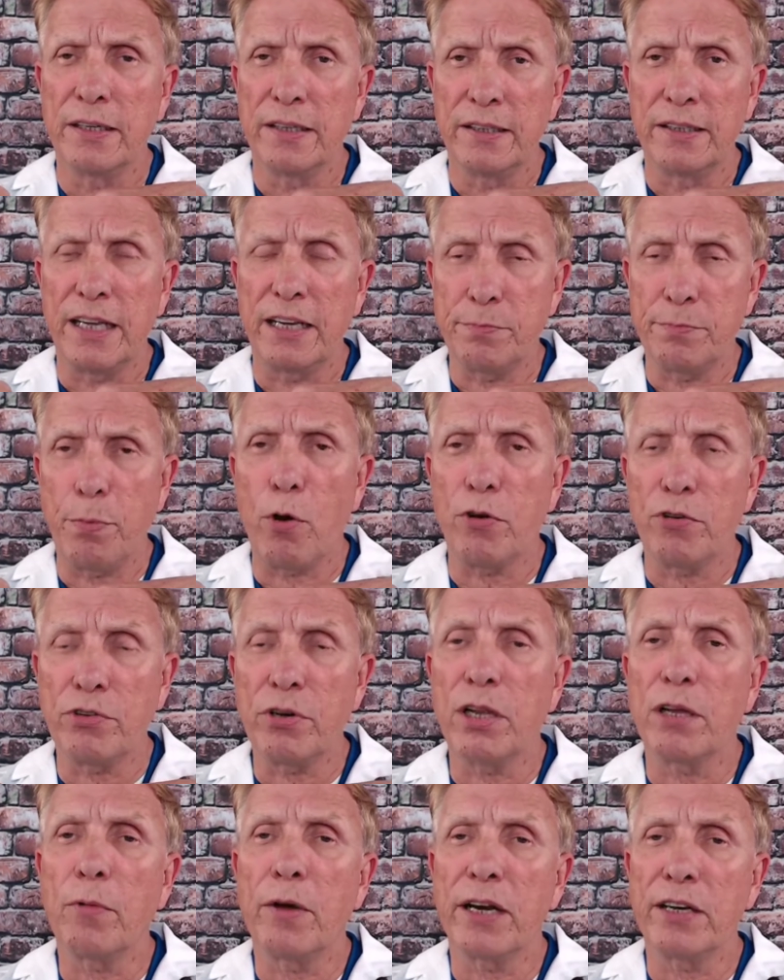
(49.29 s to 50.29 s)
That's
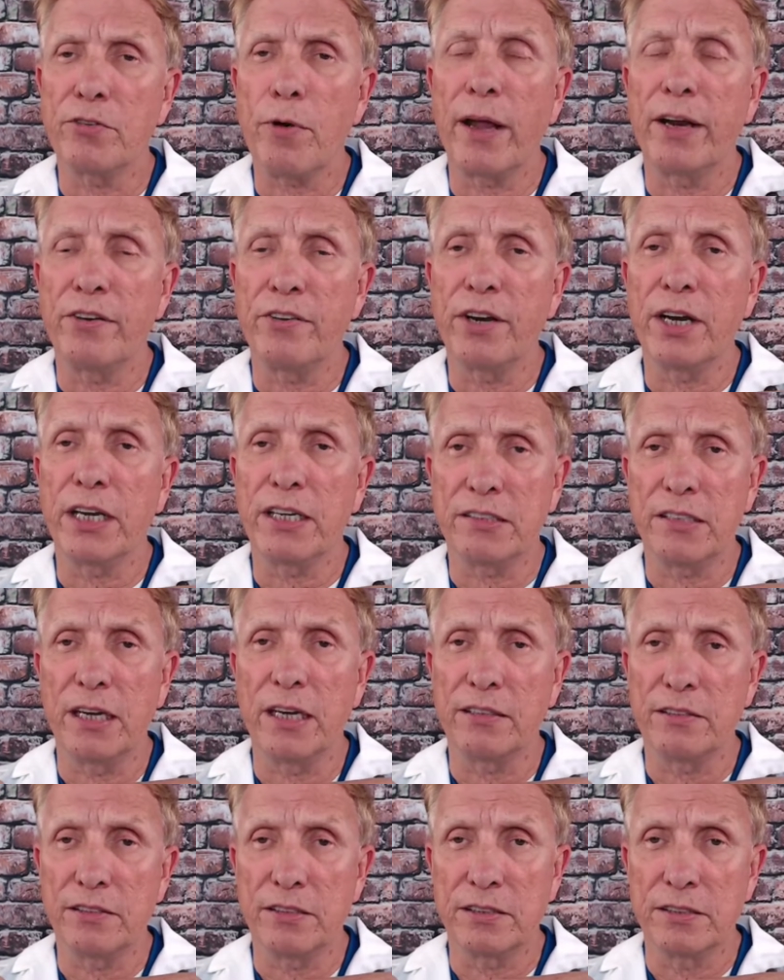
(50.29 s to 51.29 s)
partially what cryogenics
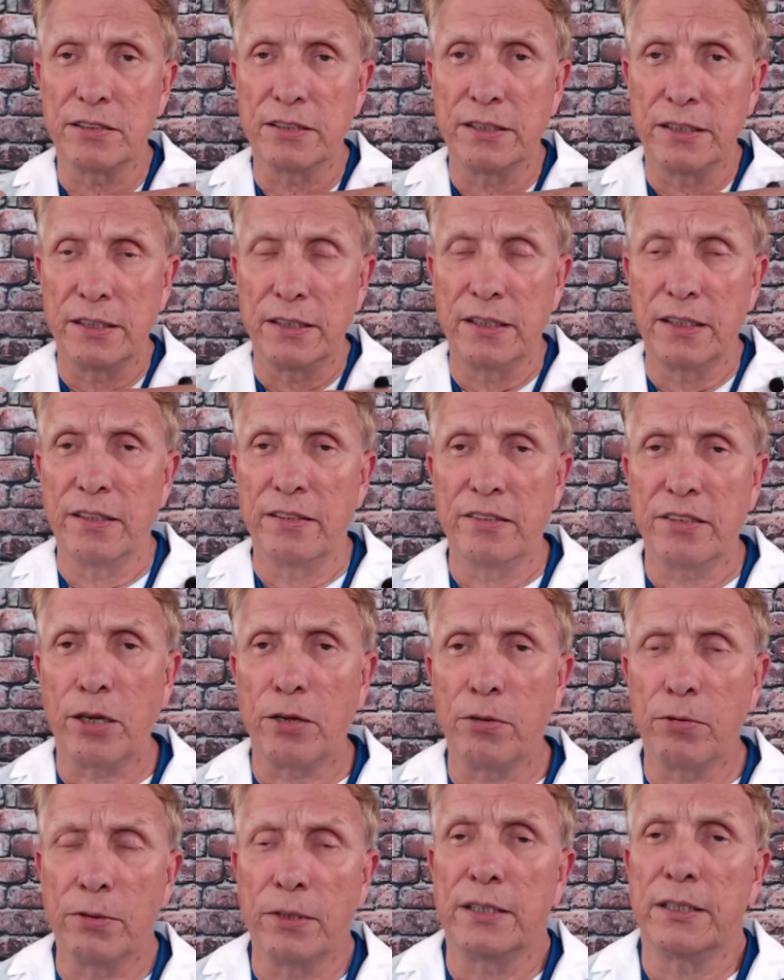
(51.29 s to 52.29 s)
does.
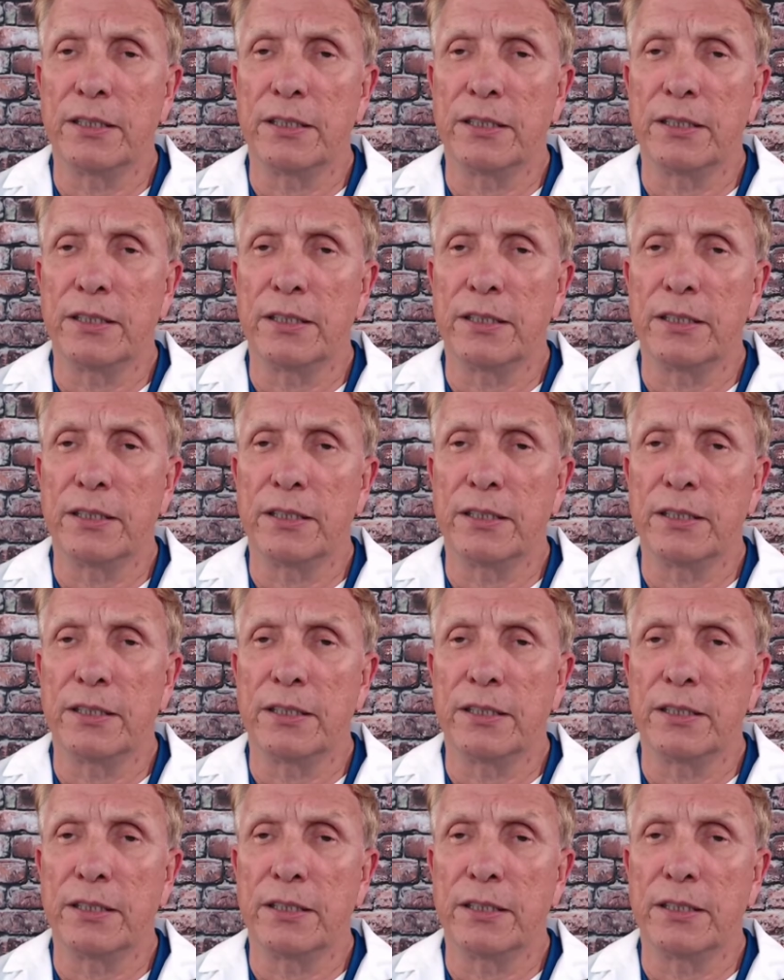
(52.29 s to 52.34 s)
So